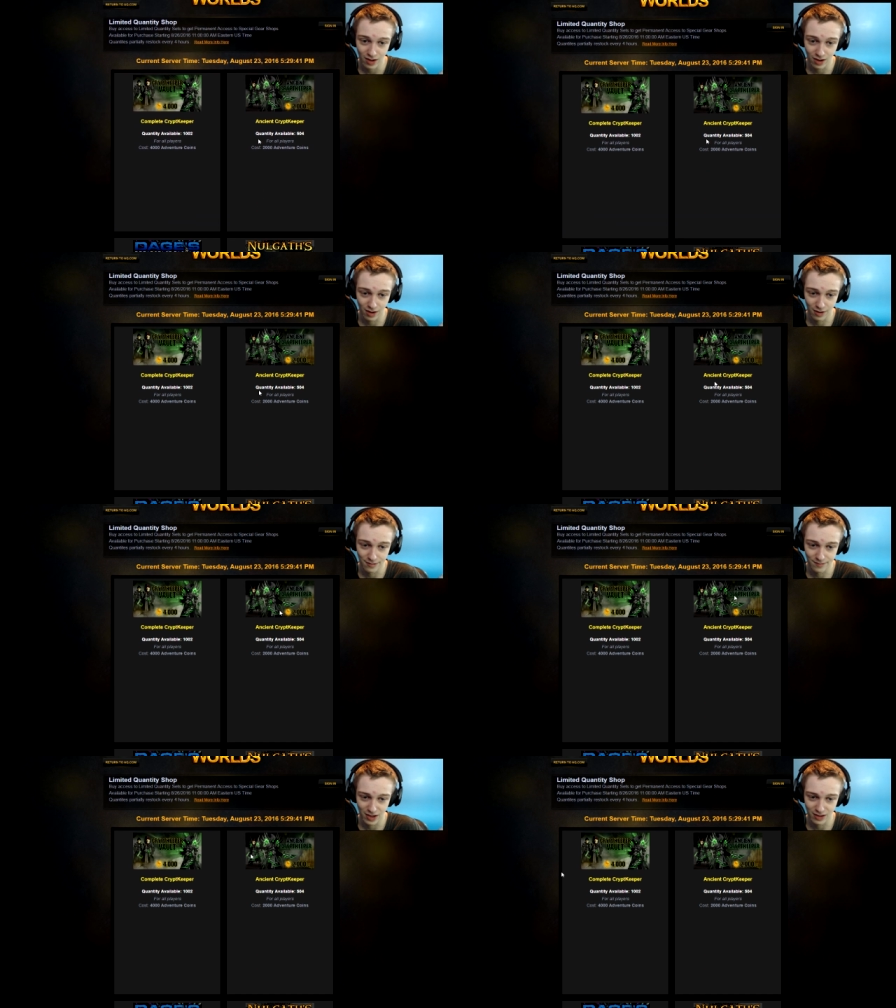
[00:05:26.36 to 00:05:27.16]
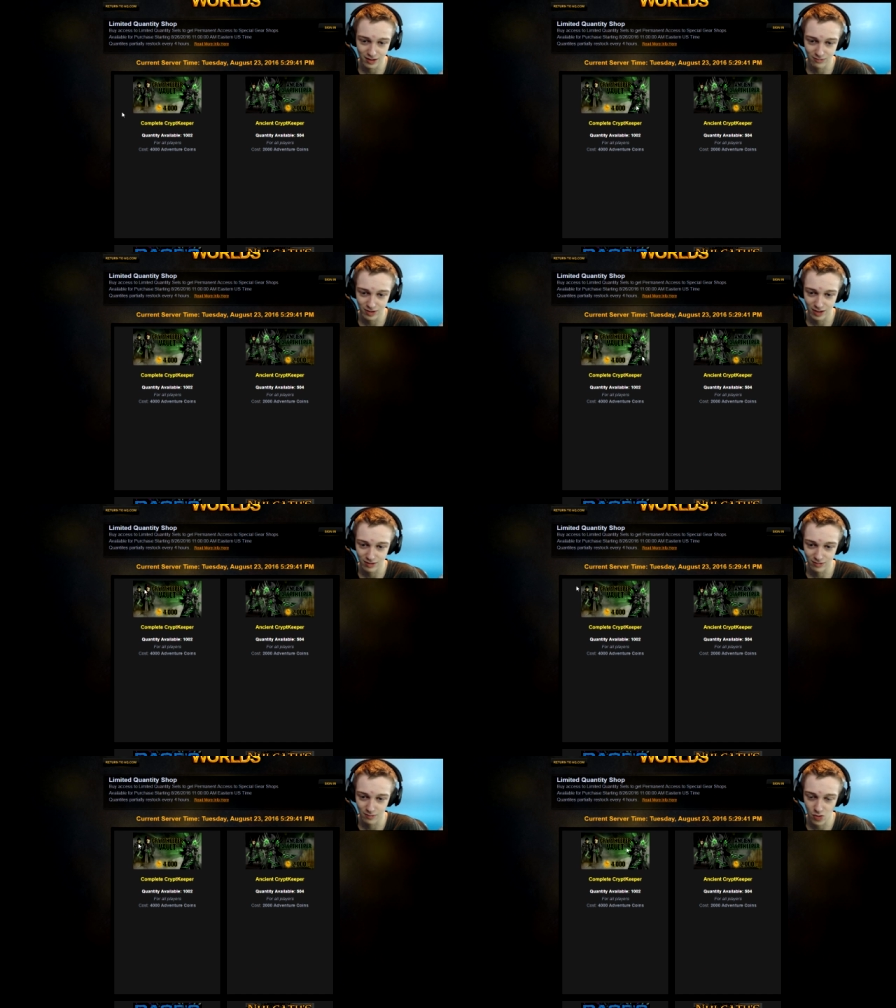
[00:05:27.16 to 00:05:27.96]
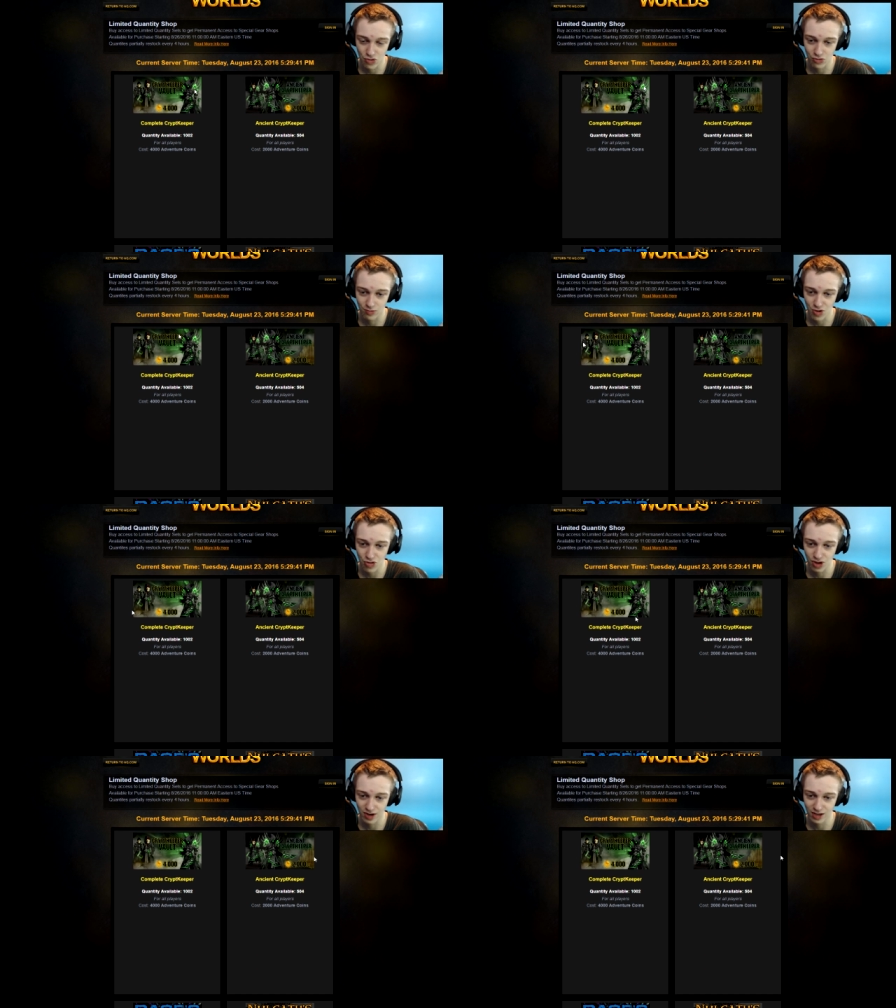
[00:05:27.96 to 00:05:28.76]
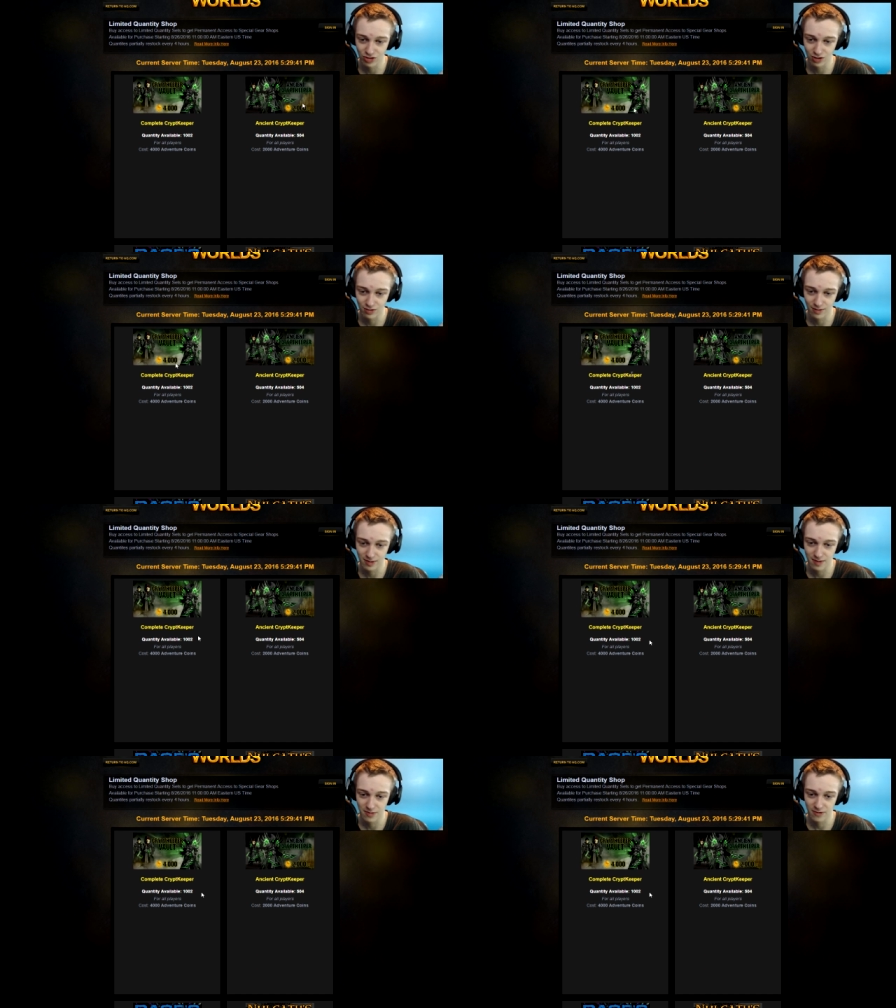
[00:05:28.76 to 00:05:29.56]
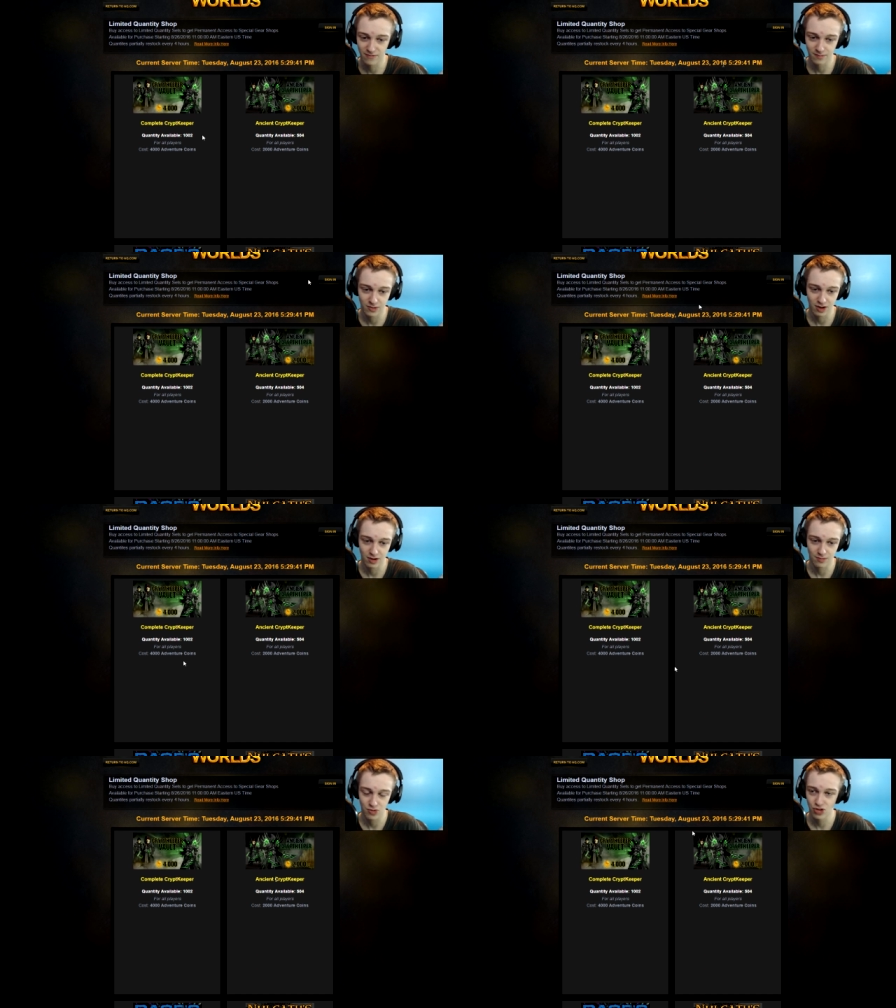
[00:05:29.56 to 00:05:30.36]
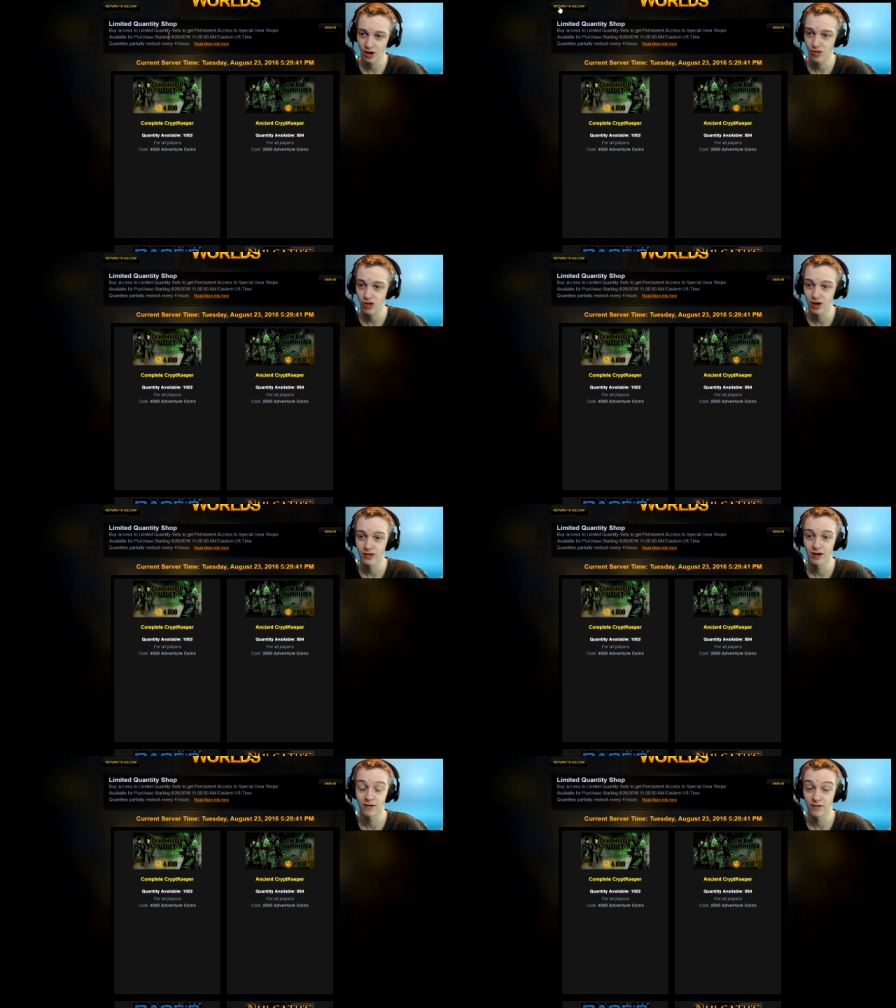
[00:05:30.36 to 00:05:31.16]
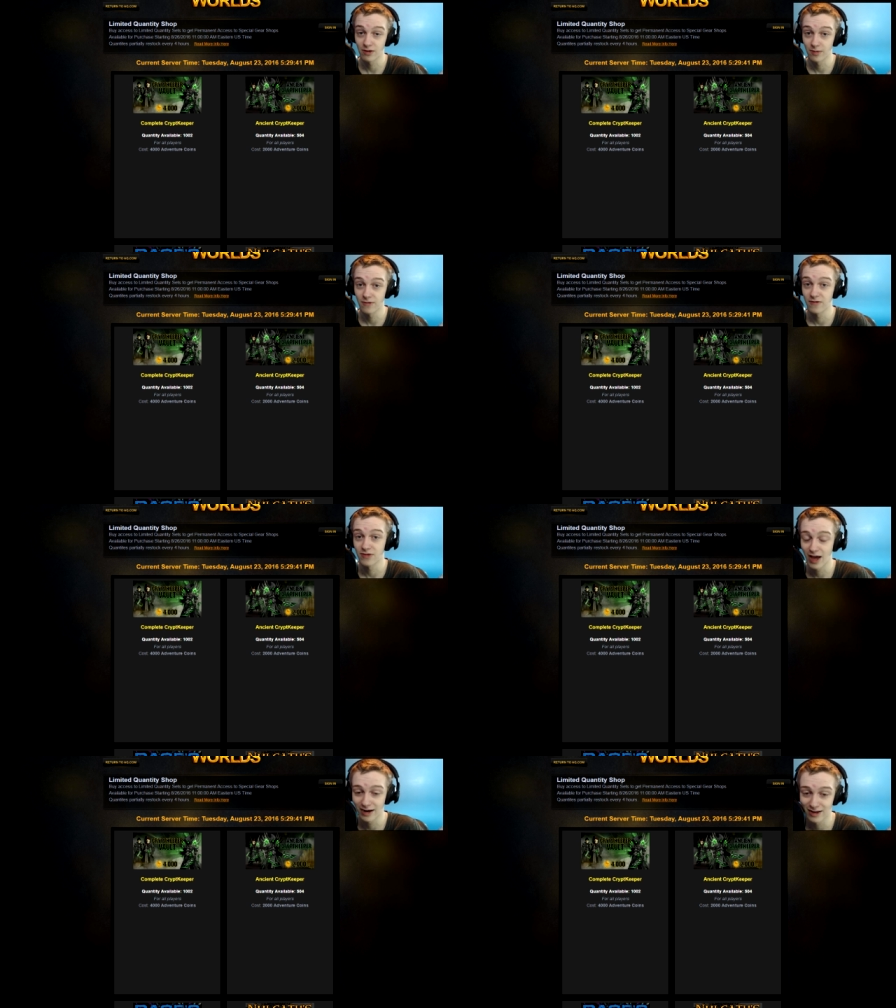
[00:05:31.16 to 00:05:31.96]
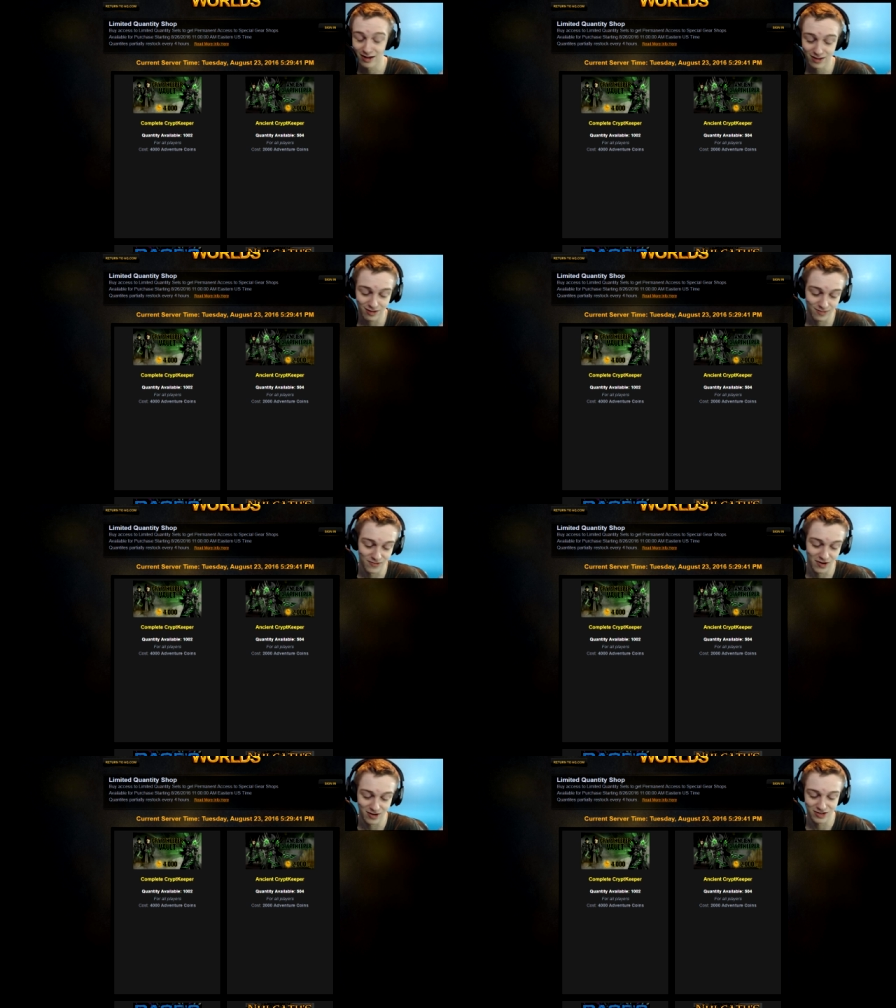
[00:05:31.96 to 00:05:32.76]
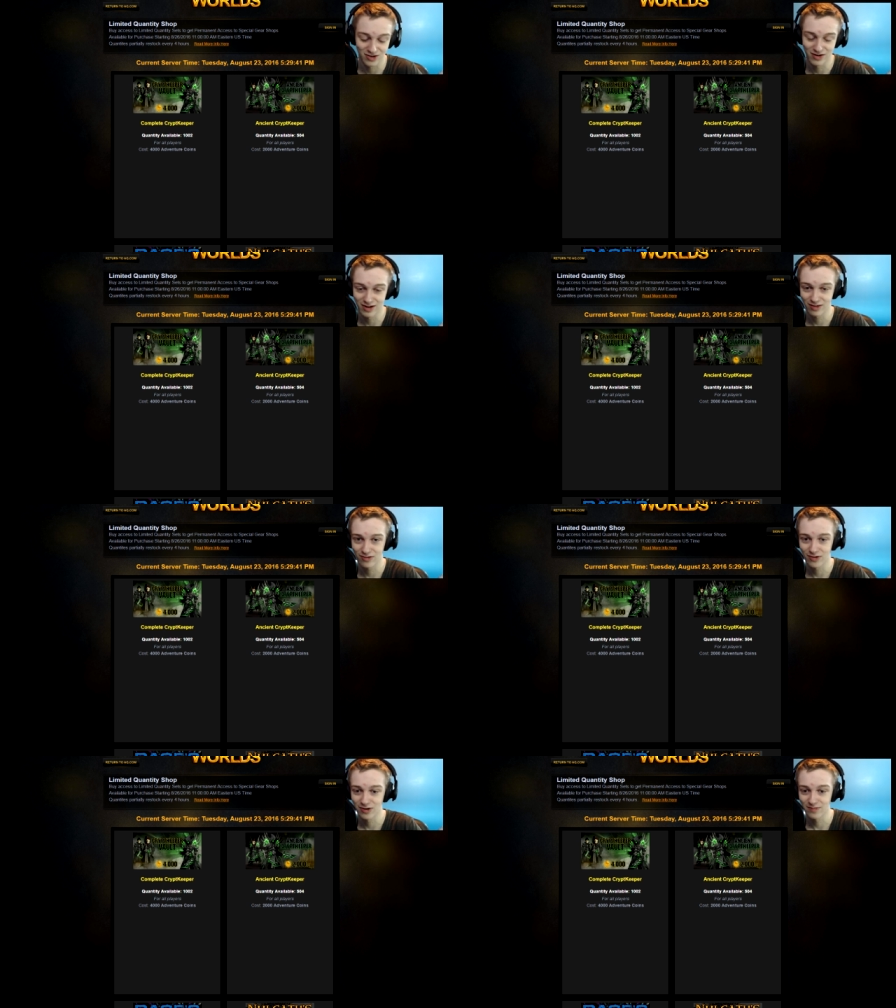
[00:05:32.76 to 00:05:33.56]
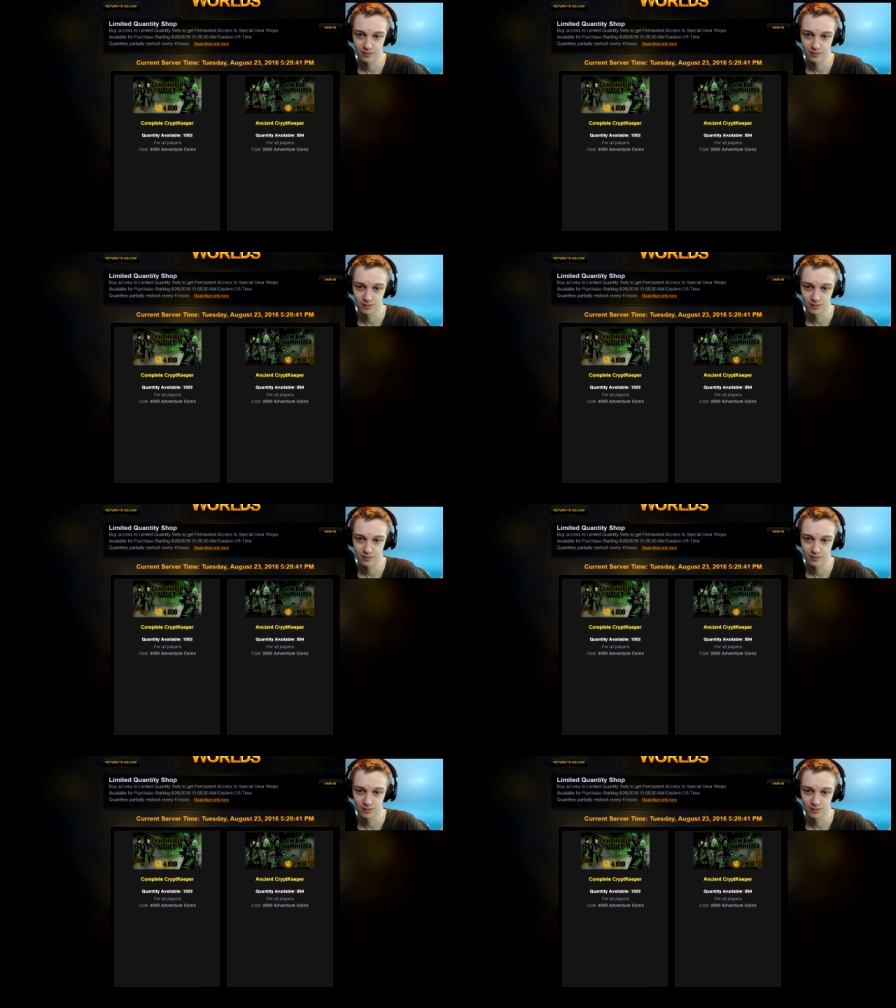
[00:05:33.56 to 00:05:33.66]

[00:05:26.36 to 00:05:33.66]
Um, and then we got the most recent Ancient Crypt Keeper um, sets that are available for that. Let's move on to your next story.